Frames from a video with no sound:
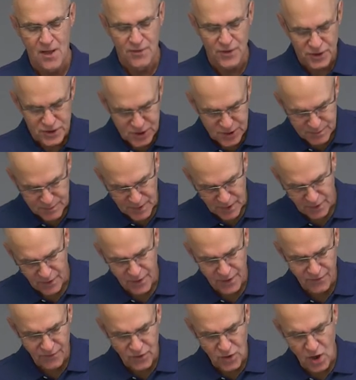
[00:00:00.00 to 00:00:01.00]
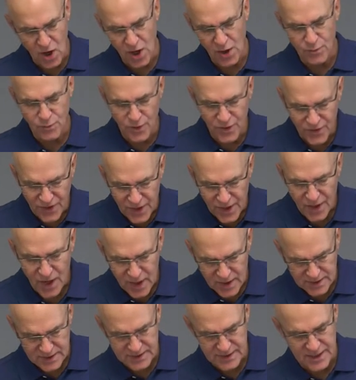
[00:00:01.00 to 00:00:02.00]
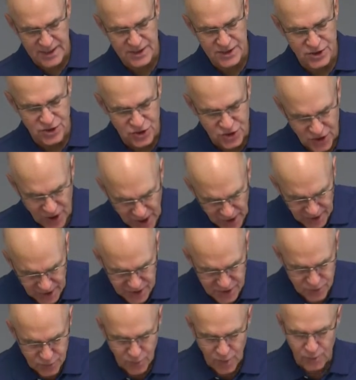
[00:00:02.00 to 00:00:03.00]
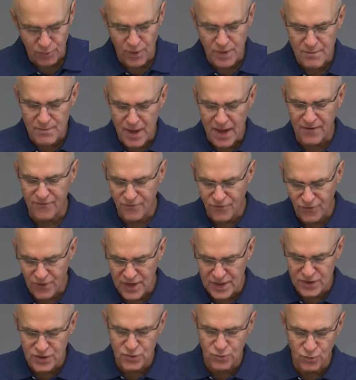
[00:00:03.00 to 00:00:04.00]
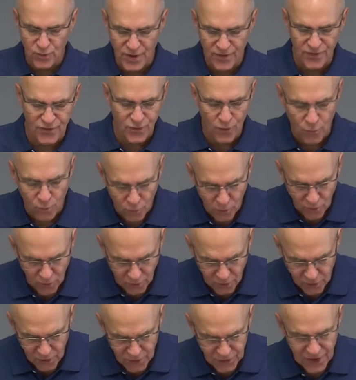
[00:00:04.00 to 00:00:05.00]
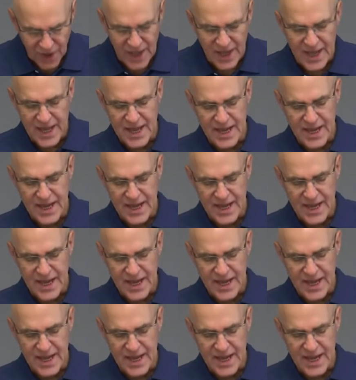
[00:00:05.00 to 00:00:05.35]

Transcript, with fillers: The Spirit of God within us is jealous when we make friends with the world